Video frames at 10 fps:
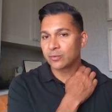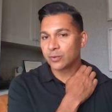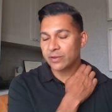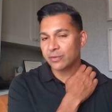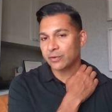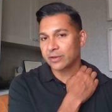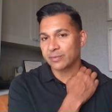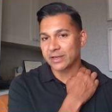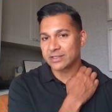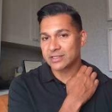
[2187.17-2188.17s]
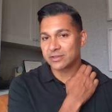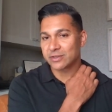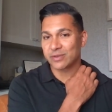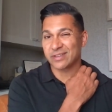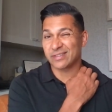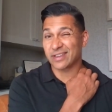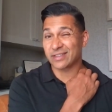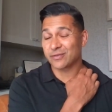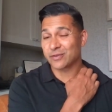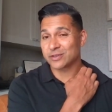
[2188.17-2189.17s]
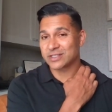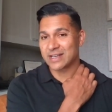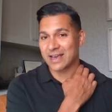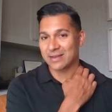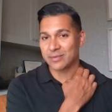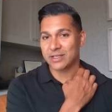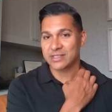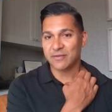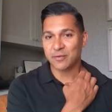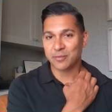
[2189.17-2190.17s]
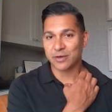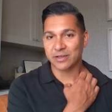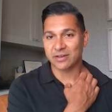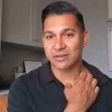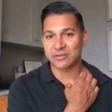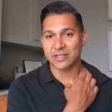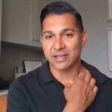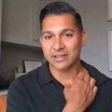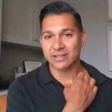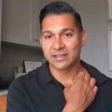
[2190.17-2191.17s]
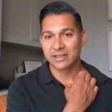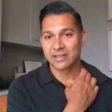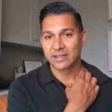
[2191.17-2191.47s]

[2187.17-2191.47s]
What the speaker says: within 30 minutes, usually within the first 10 minutes, I have a pretty good understanding